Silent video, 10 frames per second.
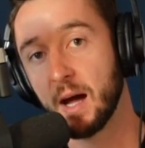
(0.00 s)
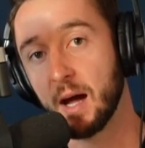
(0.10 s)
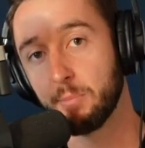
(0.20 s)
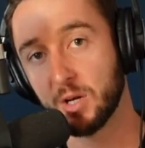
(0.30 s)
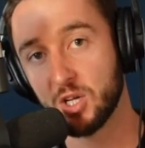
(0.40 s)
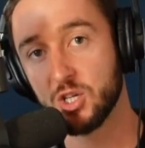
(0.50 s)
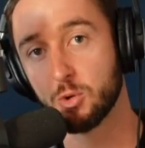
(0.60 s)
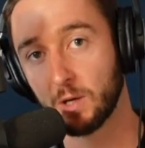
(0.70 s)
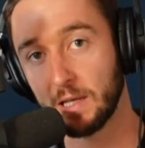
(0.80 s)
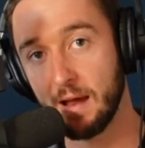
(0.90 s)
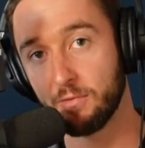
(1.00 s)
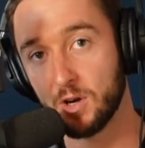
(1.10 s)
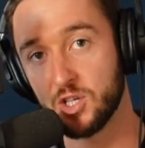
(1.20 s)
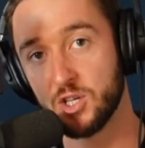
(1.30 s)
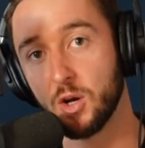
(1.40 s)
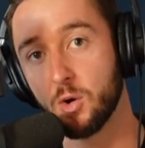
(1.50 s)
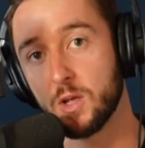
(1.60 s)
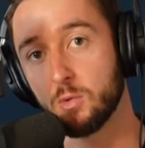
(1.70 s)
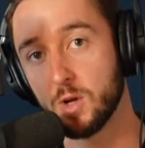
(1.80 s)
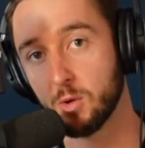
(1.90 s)
because you were leveraged.
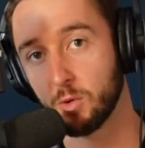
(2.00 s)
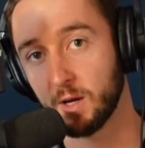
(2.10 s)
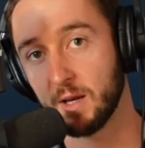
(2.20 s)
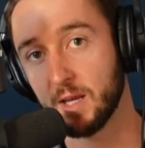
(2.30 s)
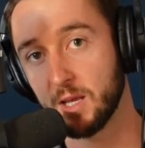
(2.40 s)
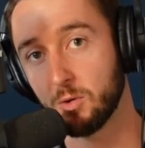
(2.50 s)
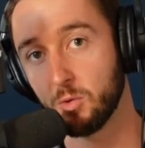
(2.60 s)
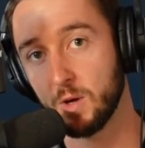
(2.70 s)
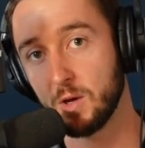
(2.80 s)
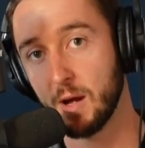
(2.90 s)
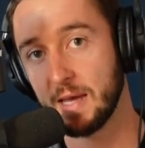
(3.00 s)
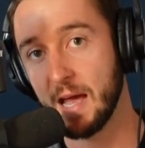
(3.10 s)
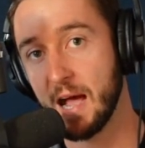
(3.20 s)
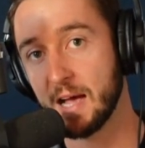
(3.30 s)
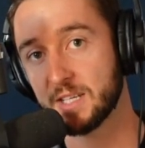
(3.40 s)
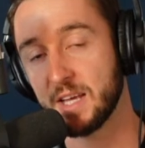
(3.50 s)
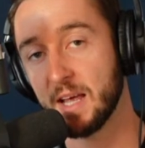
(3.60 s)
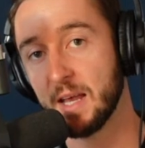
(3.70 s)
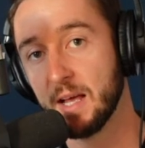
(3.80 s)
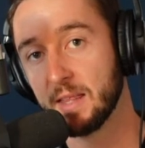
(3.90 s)
You had an asset